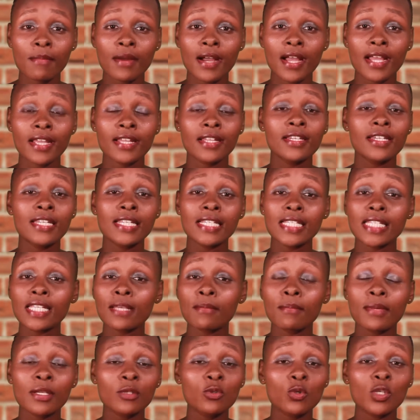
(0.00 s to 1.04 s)
by
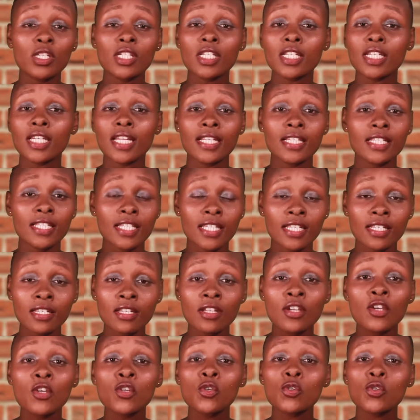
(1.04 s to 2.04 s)
December 2019,